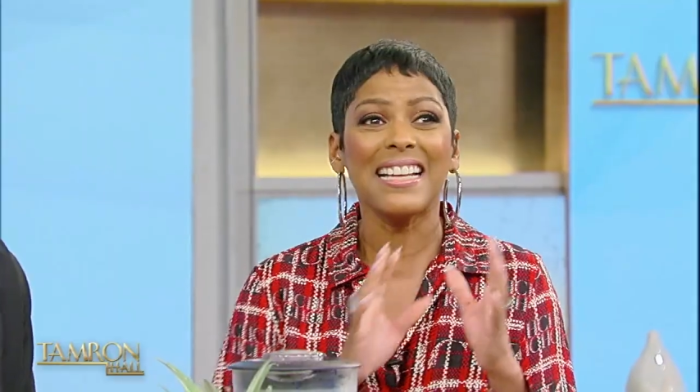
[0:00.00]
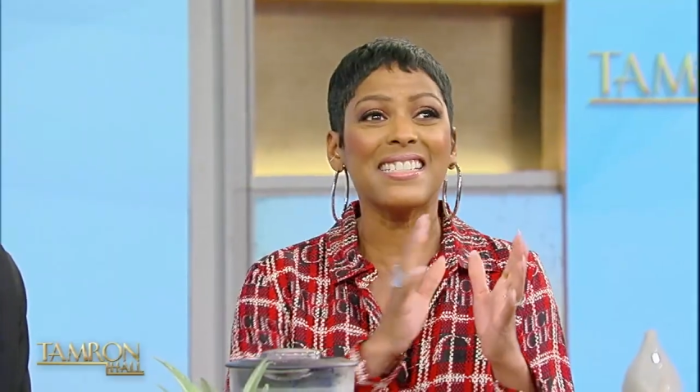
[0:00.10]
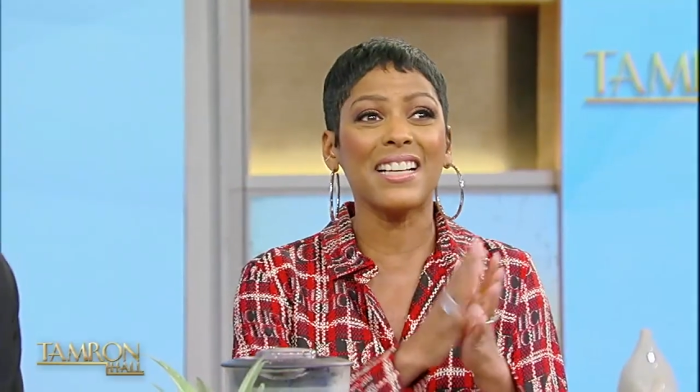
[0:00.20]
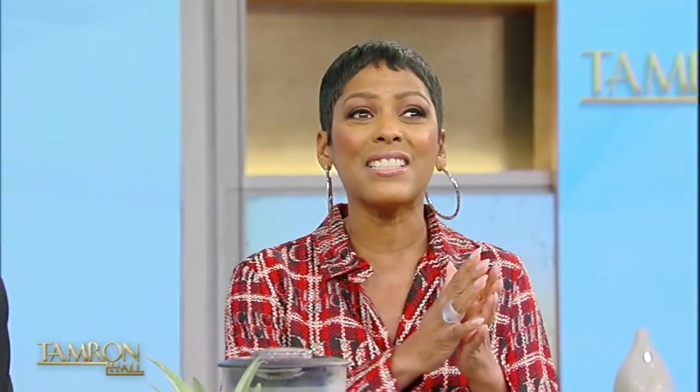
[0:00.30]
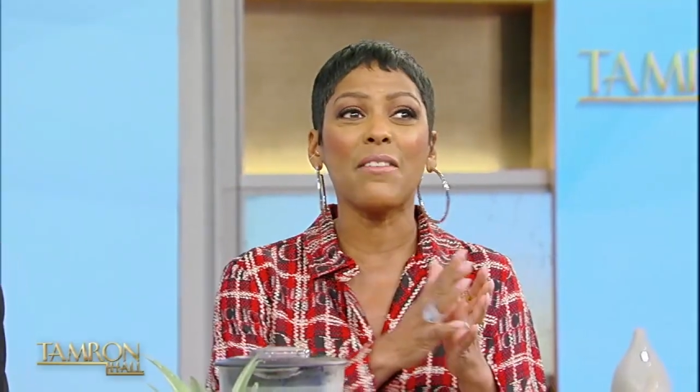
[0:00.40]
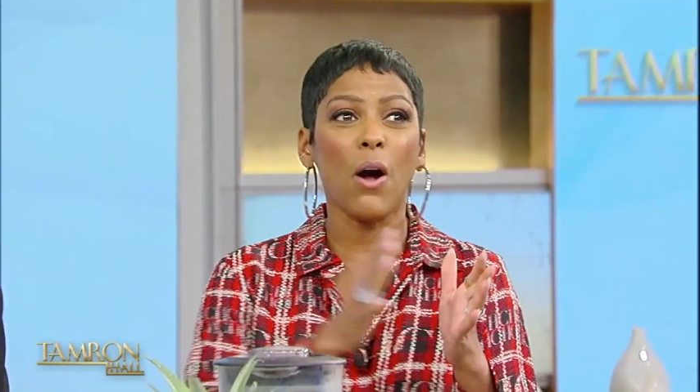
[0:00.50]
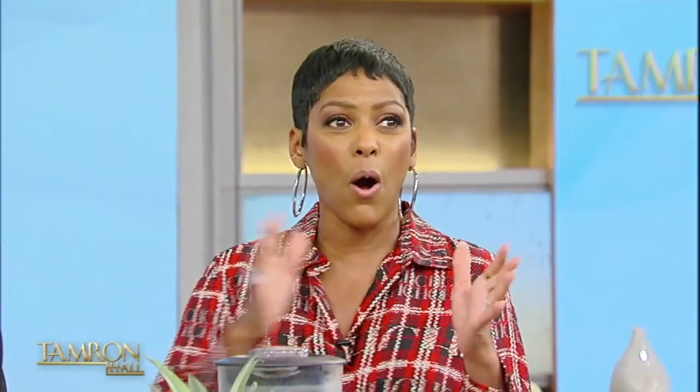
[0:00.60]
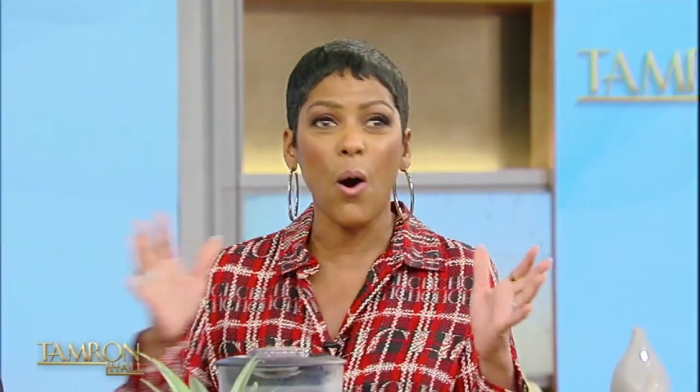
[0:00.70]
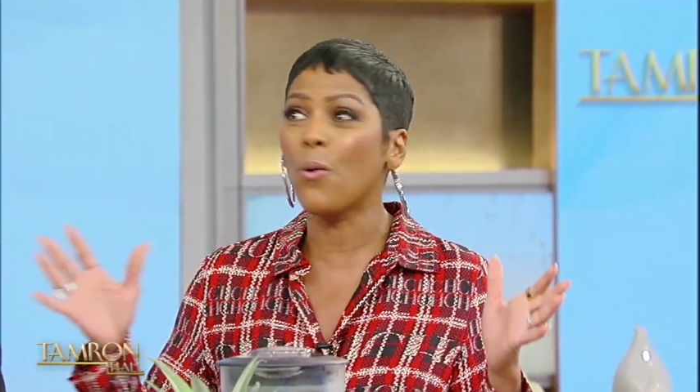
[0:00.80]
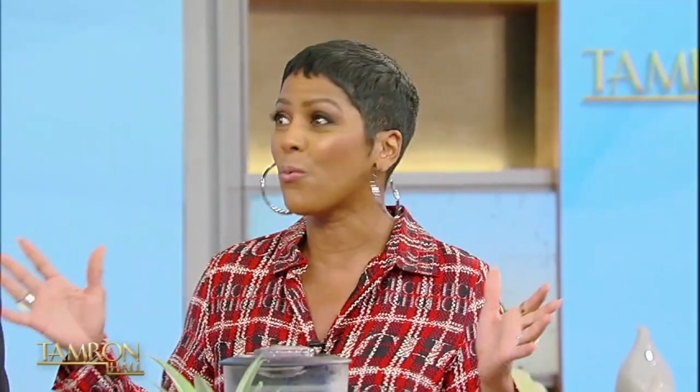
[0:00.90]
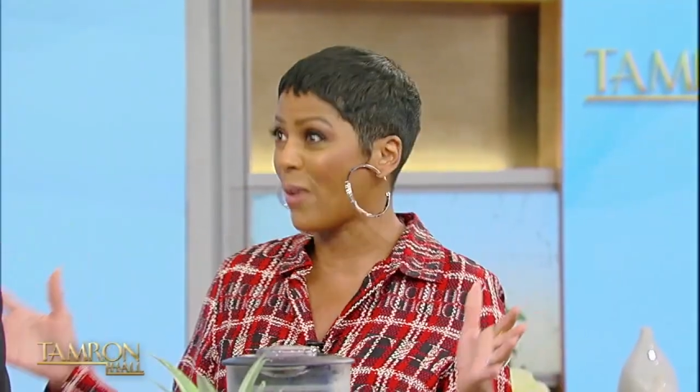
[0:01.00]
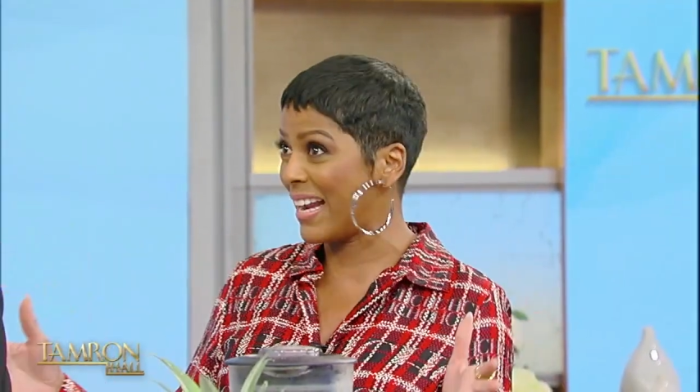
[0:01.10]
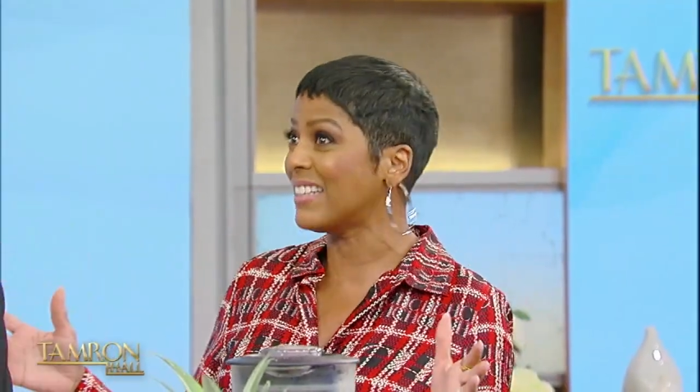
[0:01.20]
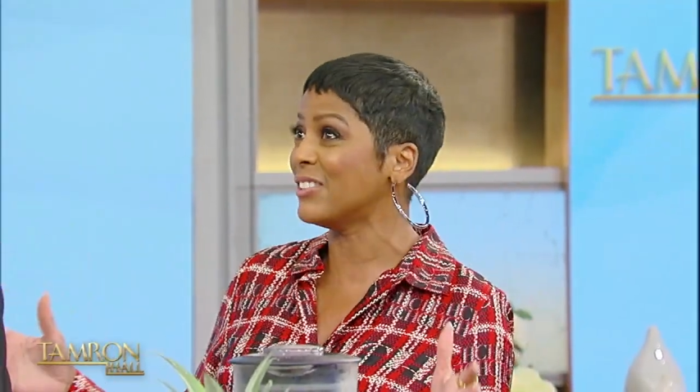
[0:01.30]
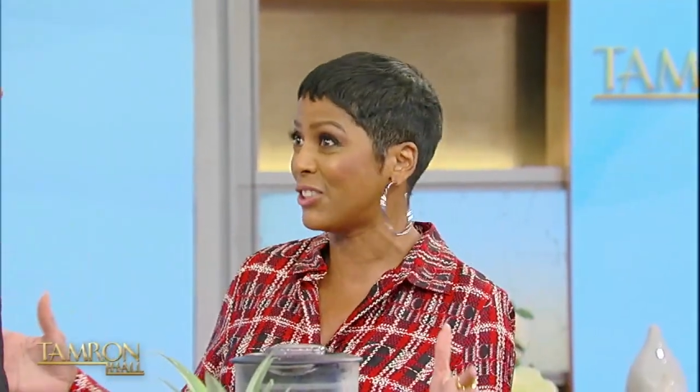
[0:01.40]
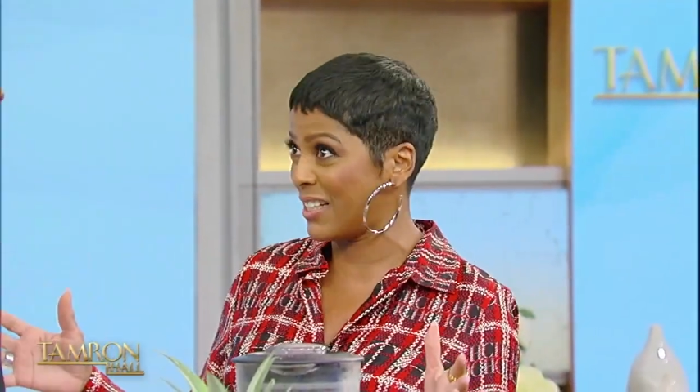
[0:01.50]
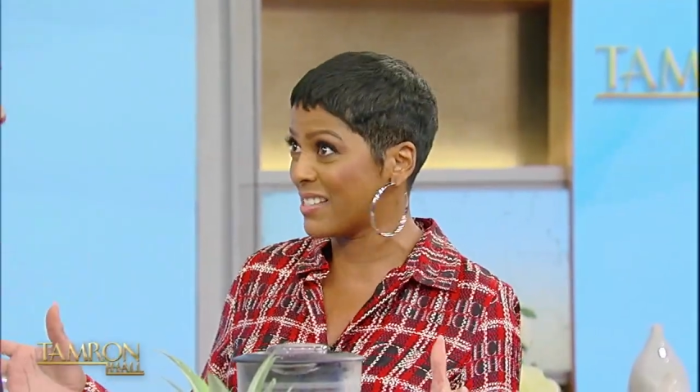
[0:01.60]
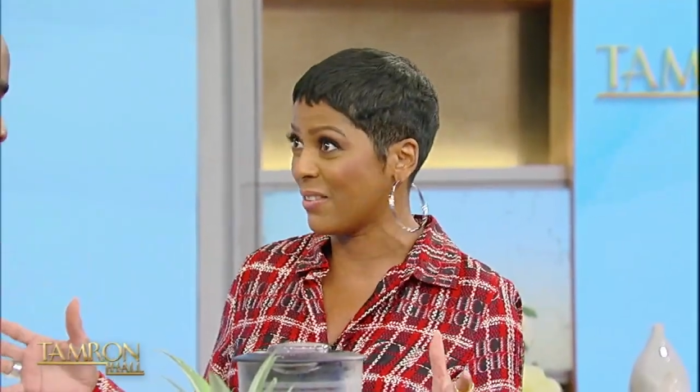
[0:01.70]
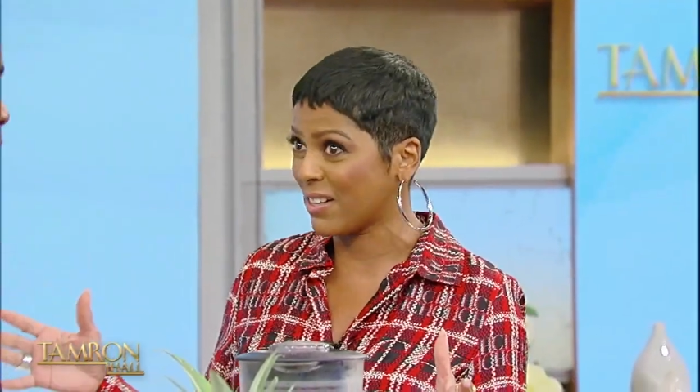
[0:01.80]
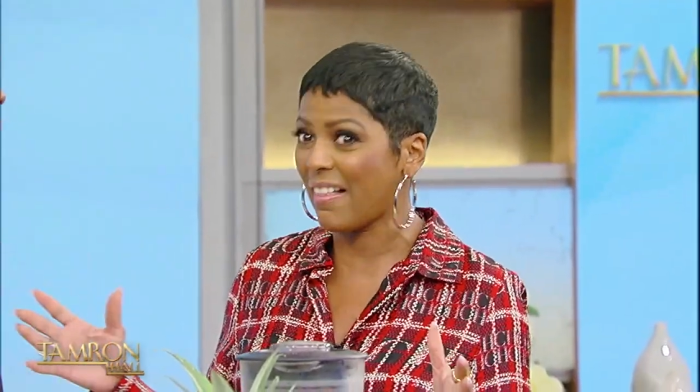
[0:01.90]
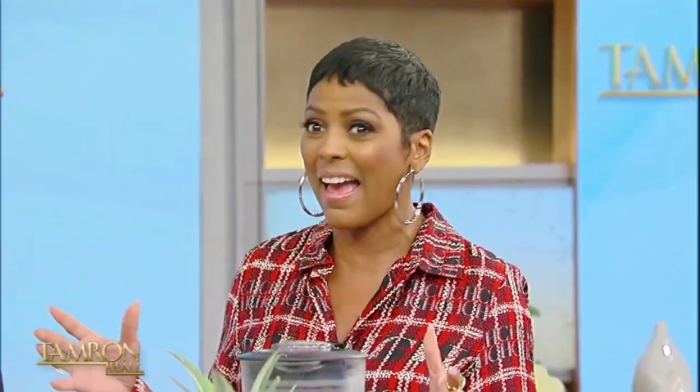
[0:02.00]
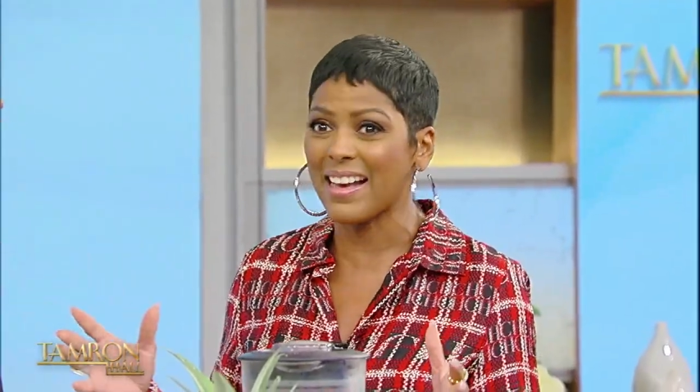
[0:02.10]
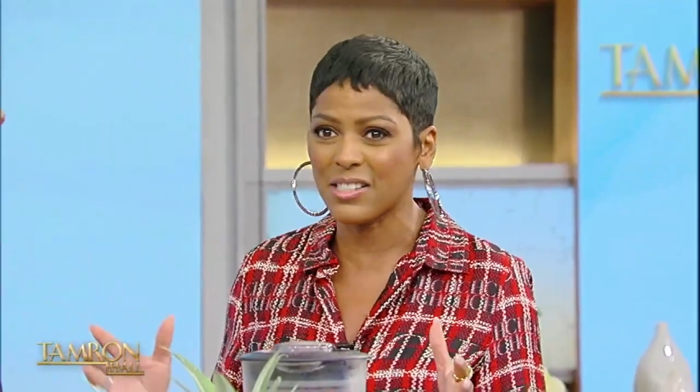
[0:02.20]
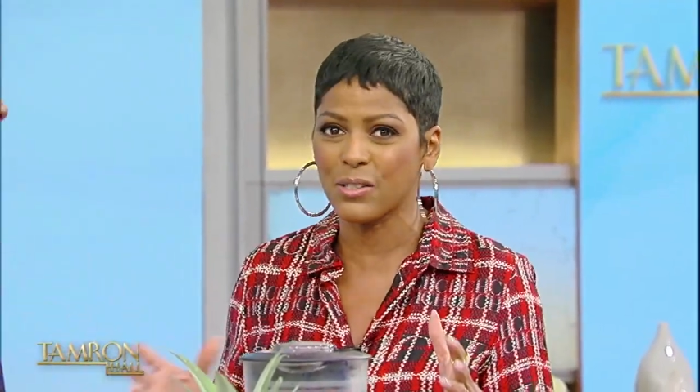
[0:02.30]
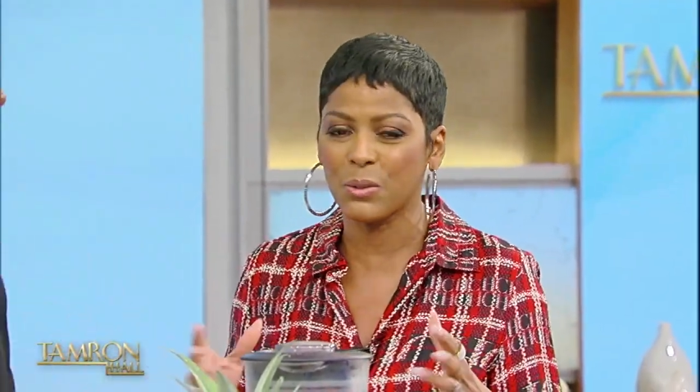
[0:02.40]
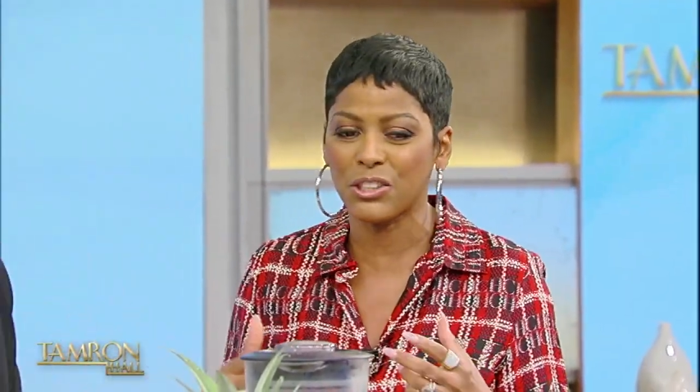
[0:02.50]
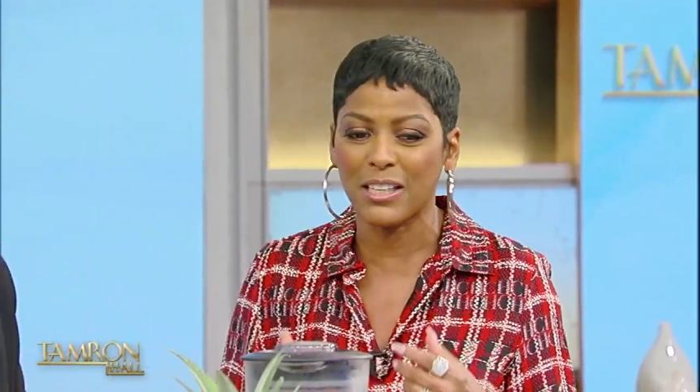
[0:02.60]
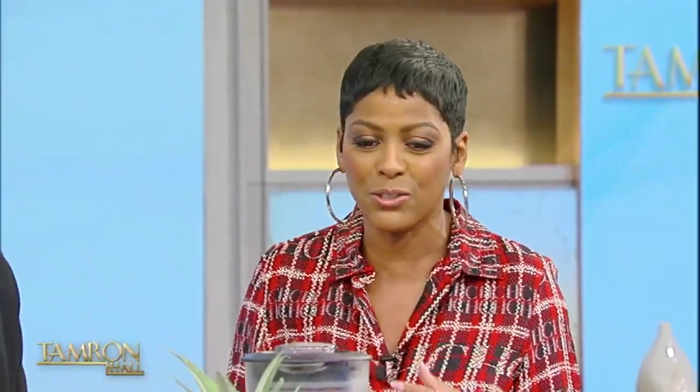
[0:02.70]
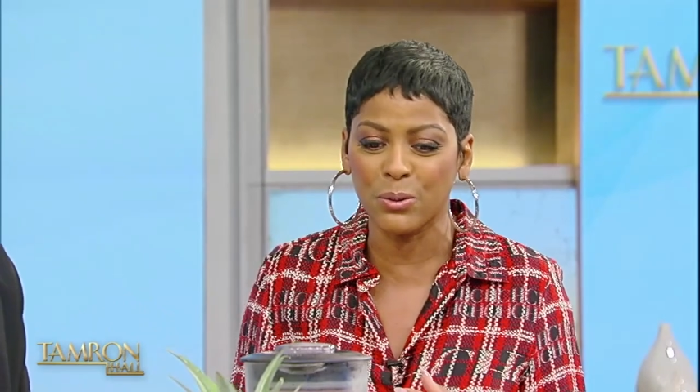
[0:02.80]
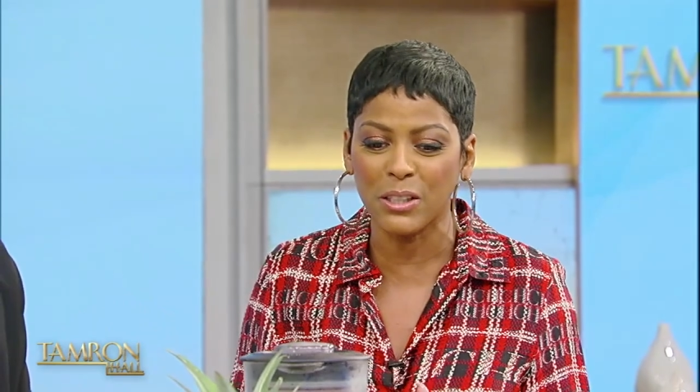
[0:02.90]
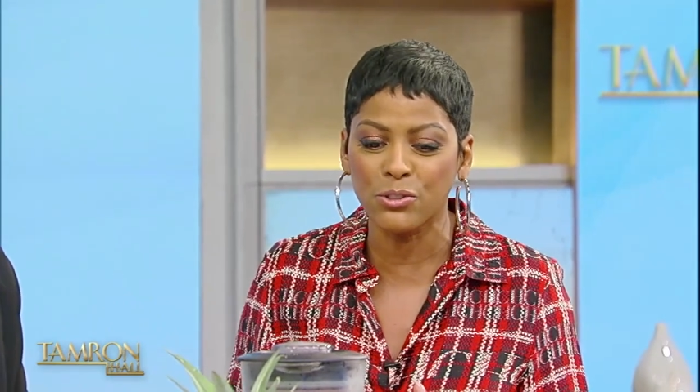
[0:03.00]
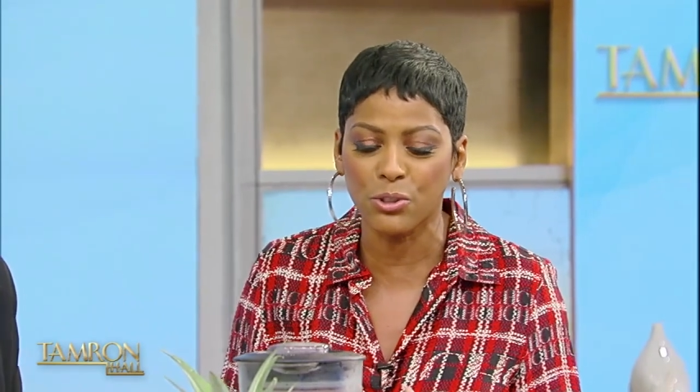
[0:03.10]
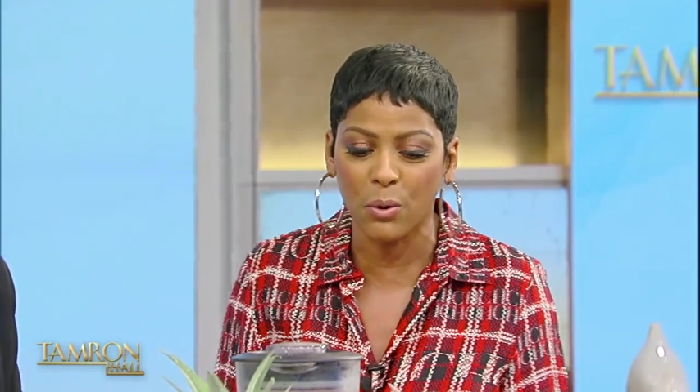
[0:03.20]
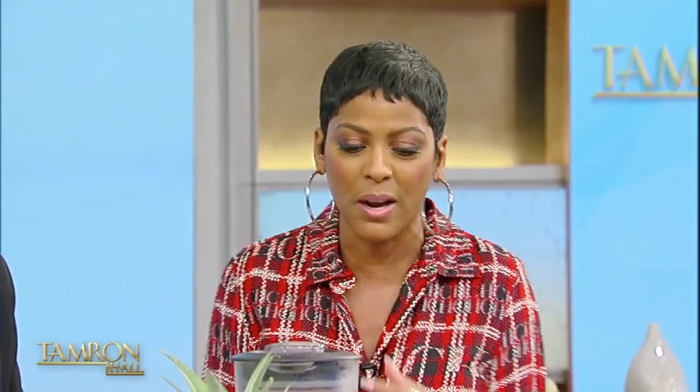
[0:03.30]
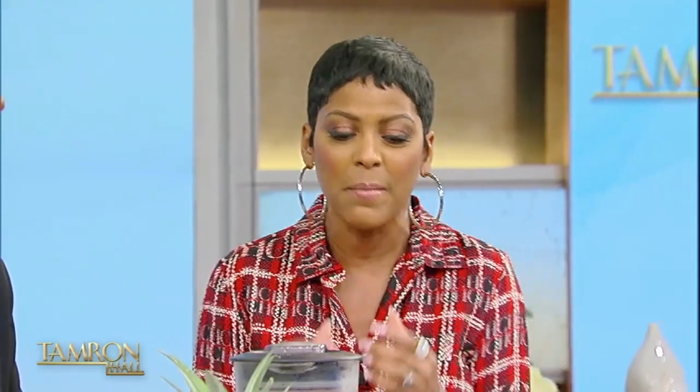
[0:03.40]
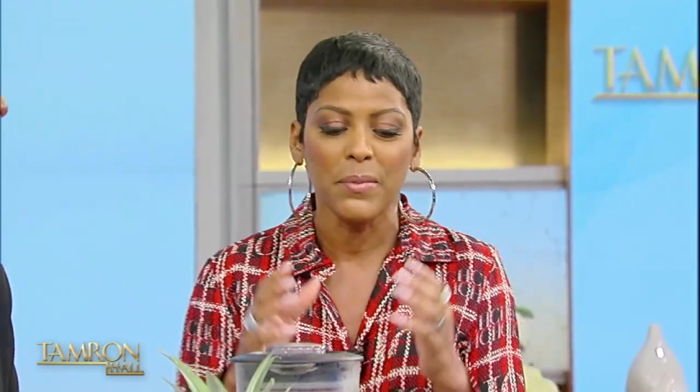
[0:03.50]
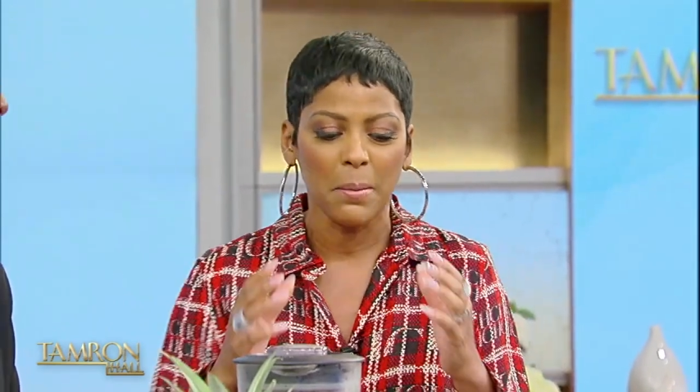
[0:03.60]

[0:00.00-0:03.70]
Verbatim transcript: He does have all ranges absolutely, of classes, absolutely. which I do enjoy.